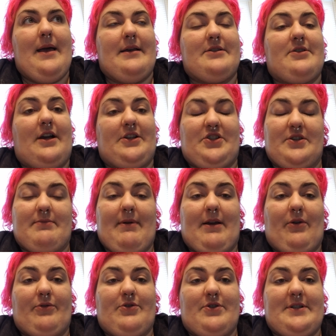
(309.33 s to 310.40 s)
So I chose my
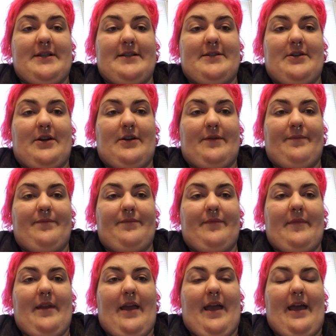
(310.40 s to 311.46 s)
older sister,
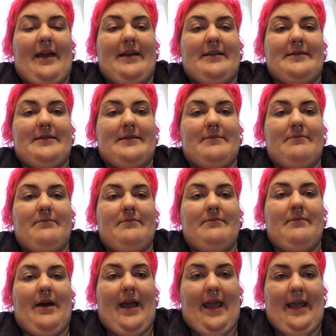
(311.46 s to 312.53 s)
and
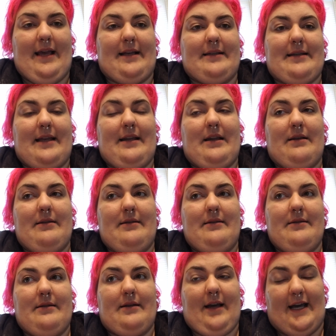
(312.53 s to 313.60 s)
my aunt and
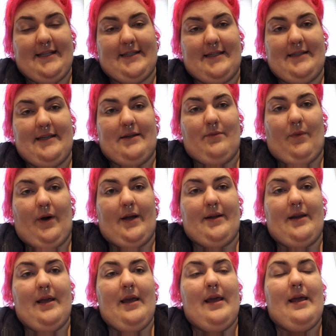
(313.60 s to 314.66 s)
cousin did one,